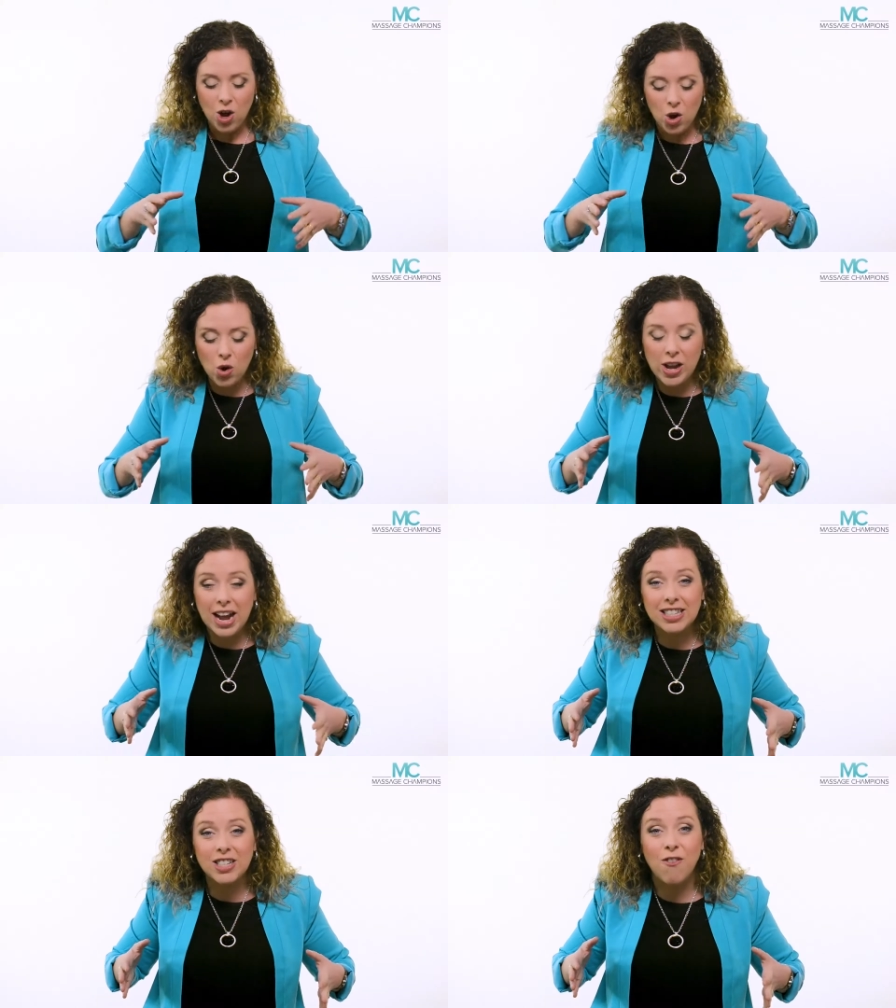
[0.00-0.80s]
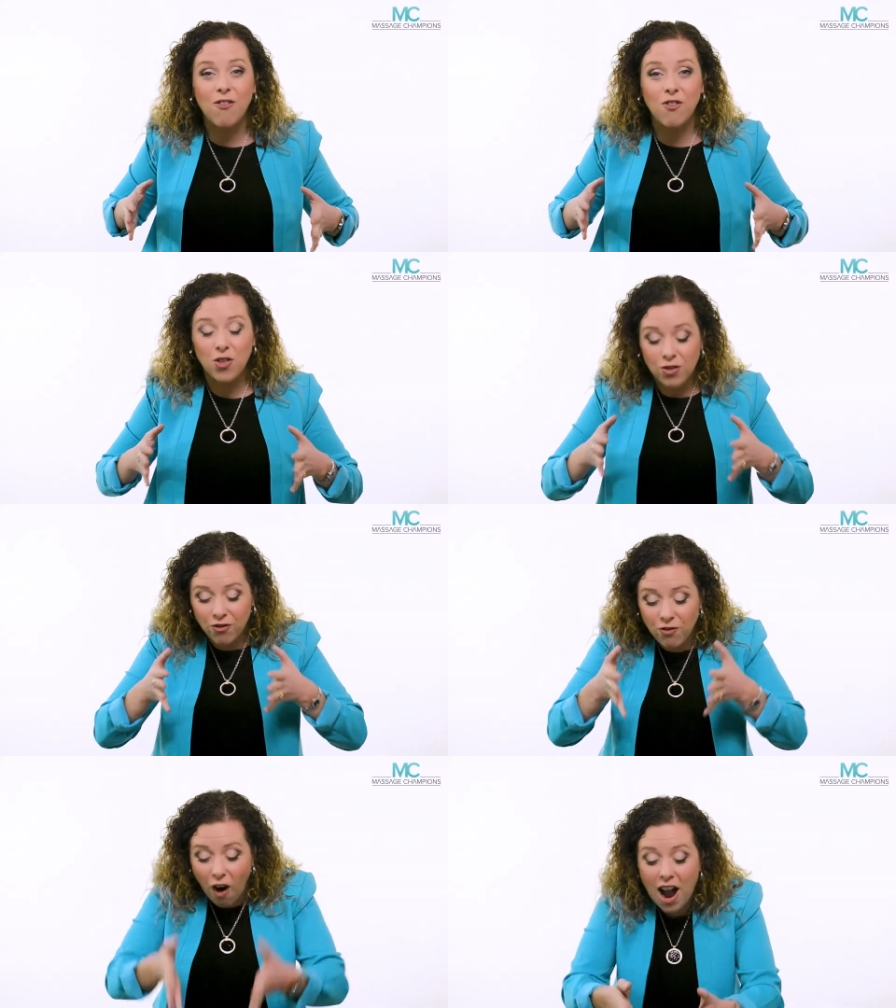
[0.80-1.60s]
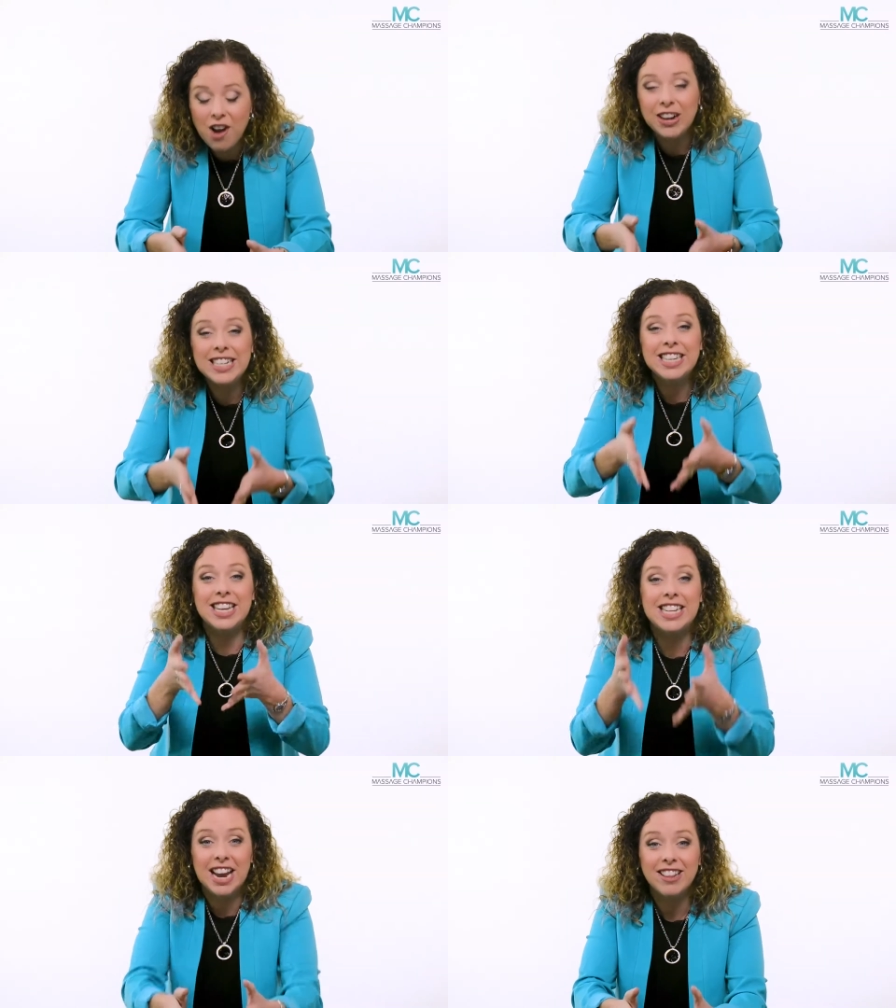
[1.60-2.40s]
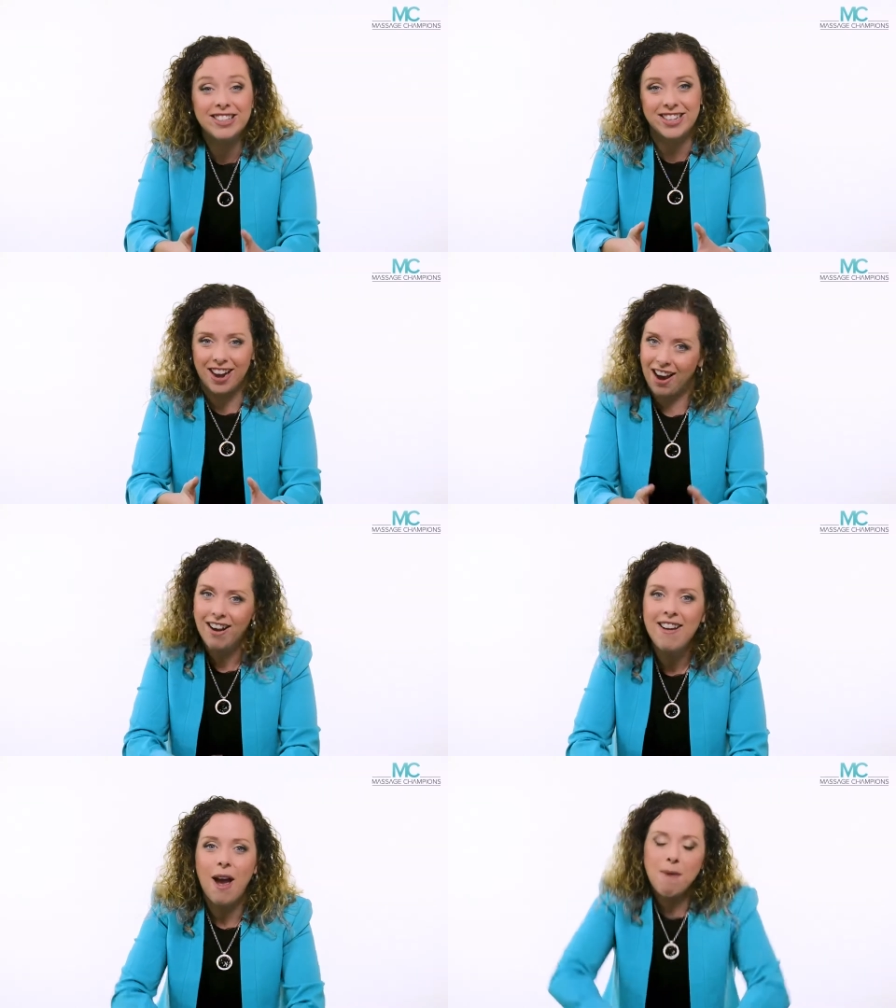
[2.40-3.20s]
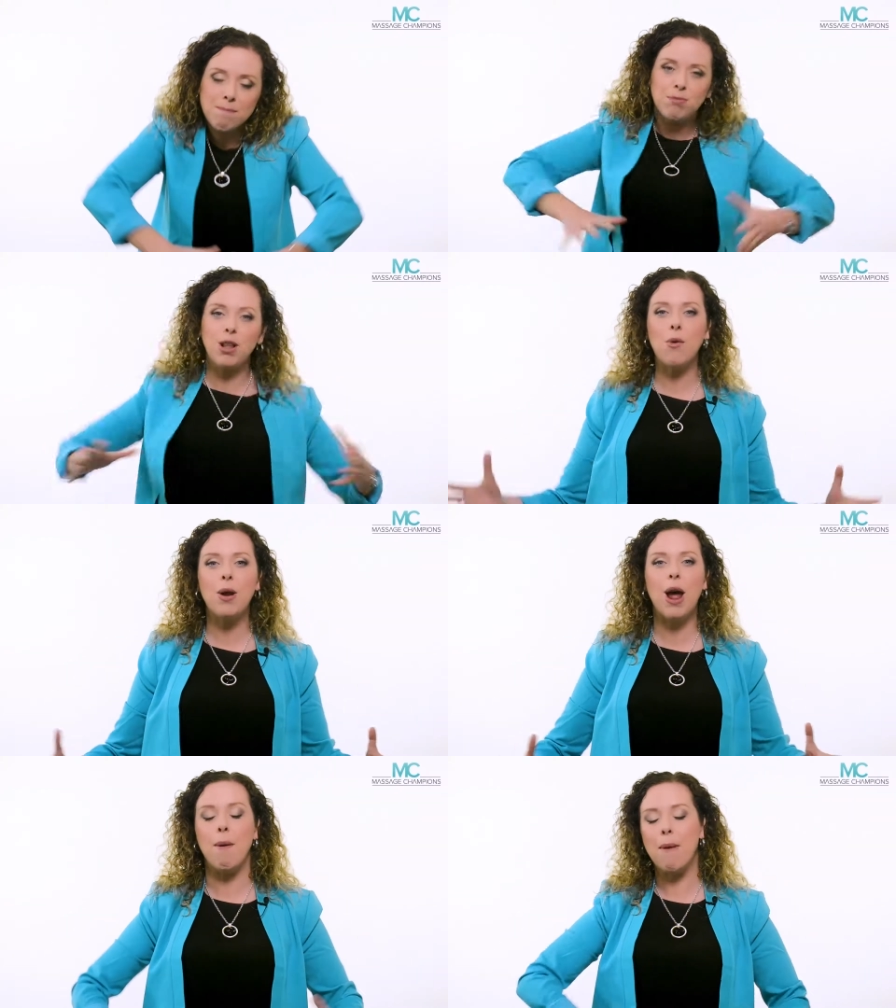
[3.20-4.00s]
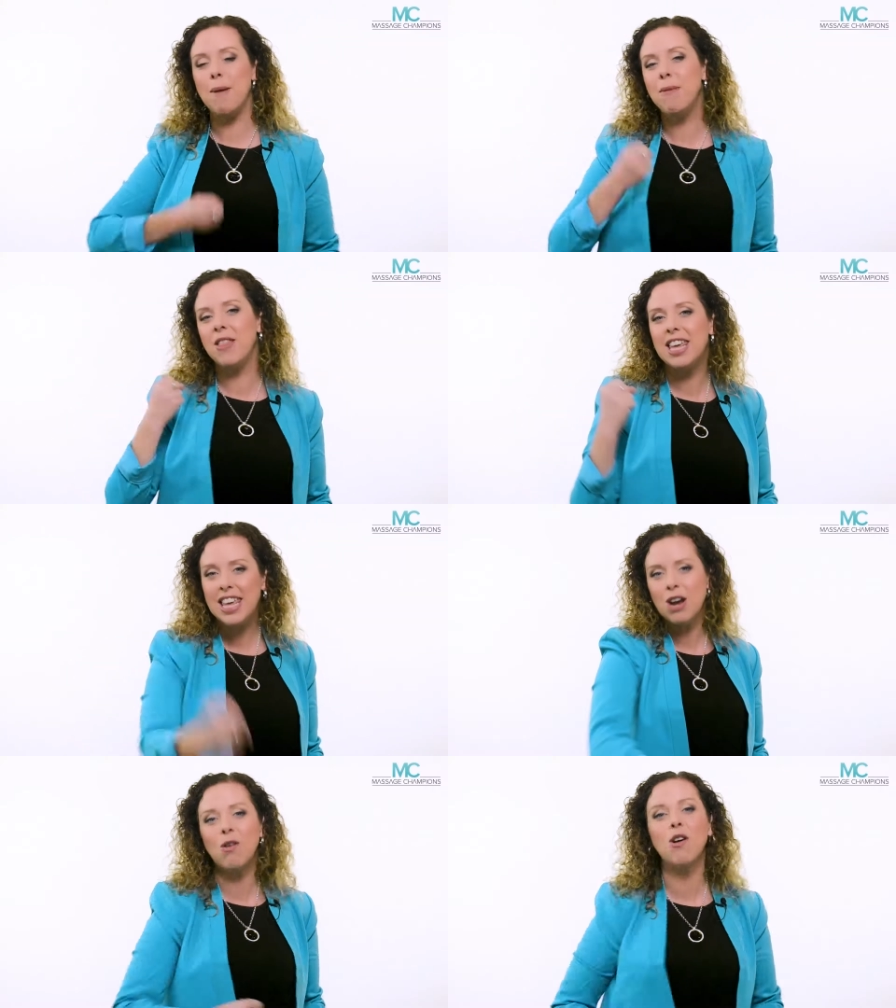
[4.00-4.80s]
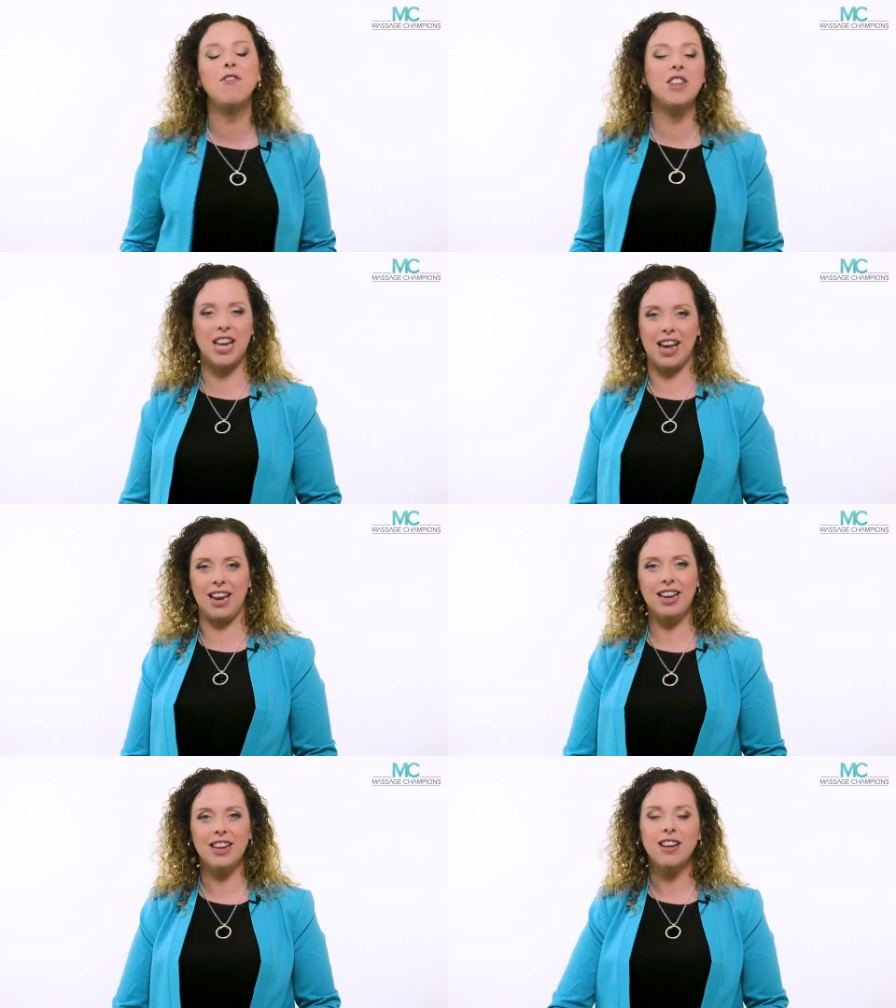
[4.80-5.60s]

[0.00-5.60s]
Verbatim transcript: who gets to fire into the Death Star and blow it up and be the hero of the day,